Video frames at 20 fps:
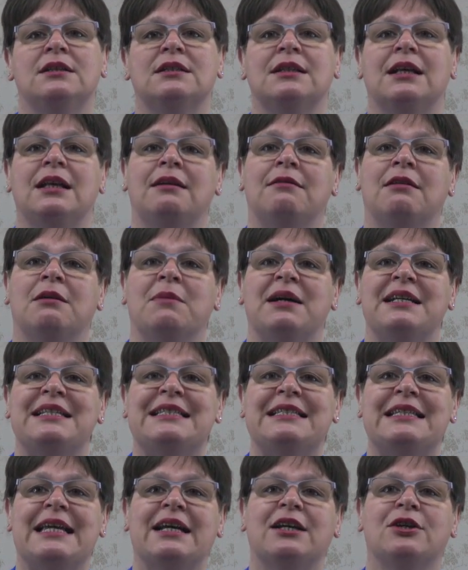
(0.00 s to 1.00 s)
clearing my
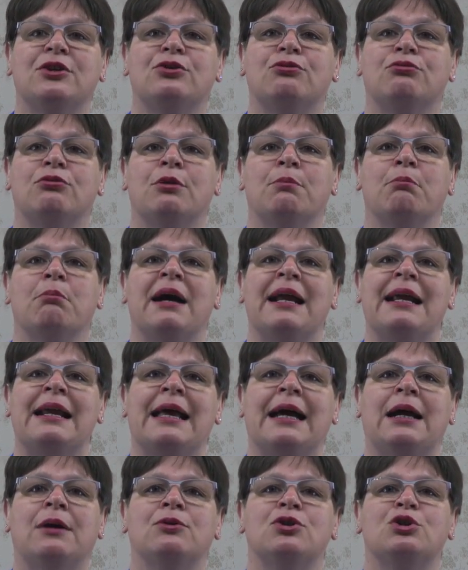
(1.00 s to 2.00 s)
second room, my
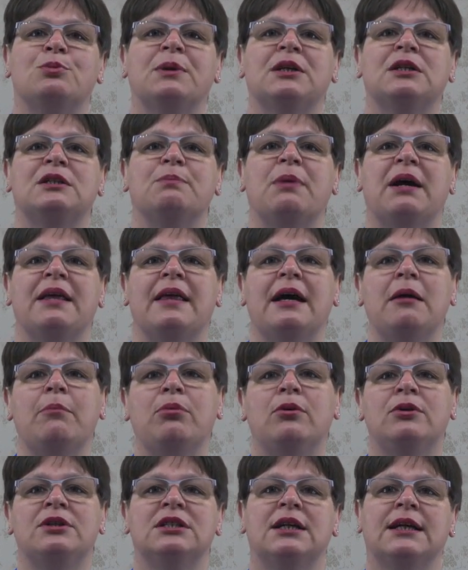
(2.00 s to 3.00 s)
lounge, because by
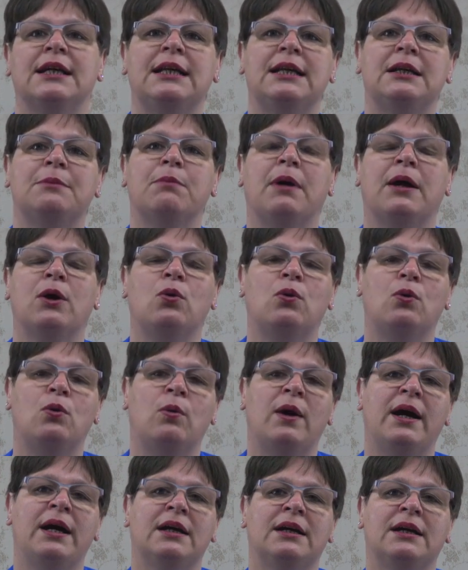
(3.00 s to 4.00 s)
that point I cleared my
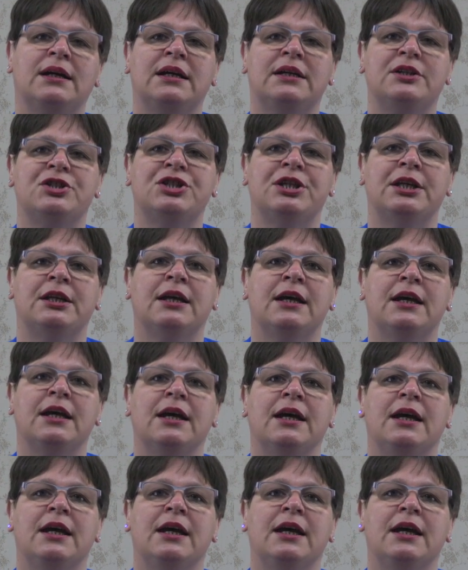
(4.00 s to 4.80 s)
hallway and kitchen,